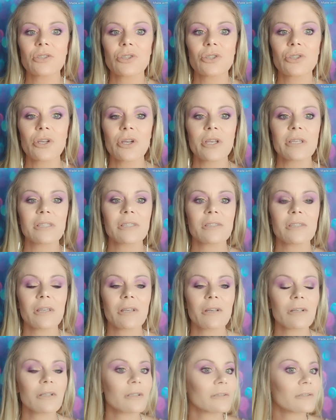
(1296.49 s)
just
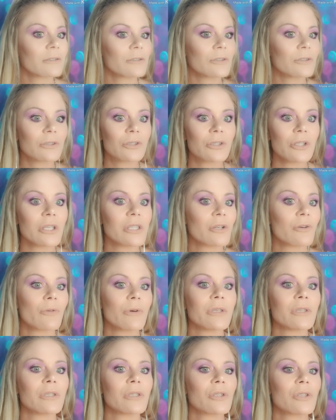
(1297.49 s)

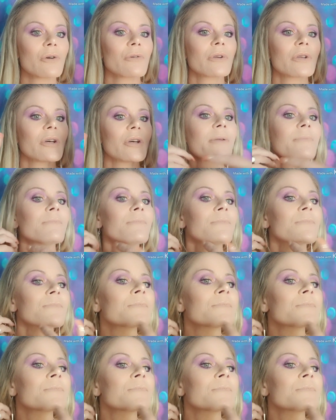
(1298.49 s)
going so good.